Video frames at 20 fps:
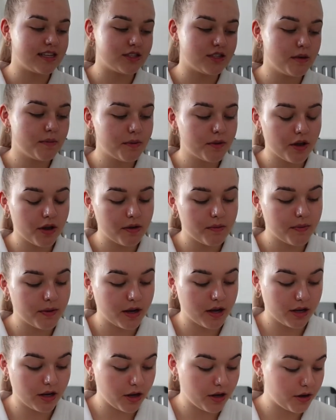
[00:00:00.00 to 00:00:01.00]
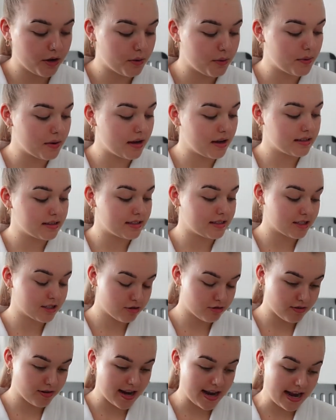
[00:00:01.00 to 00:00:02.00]
Supergoop Glow
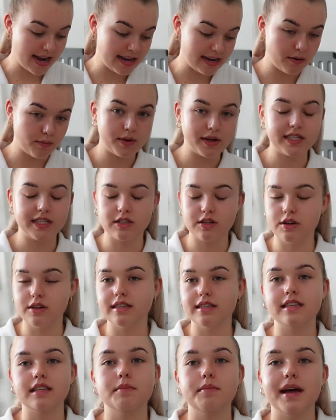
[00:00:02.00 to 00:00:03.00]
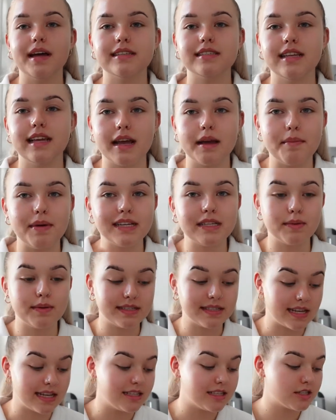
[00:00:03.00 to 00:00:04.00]
Screen, which is honestly the best thing. It makes my
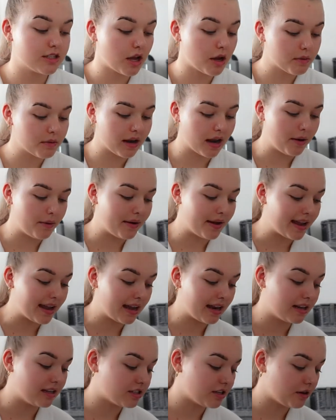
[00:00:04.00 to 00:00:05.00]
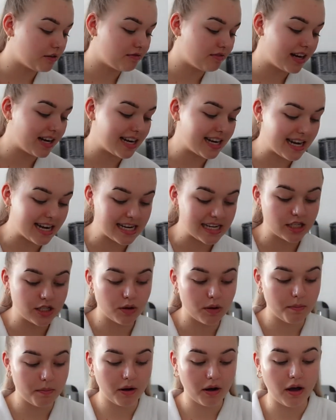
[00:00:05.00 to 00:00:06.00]
skin so glowy and I don't really need
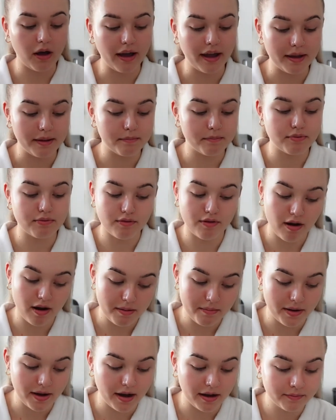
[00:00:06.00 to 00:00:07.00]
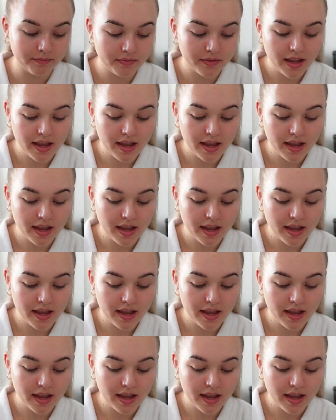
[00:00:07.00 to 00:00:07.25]
to apply primer.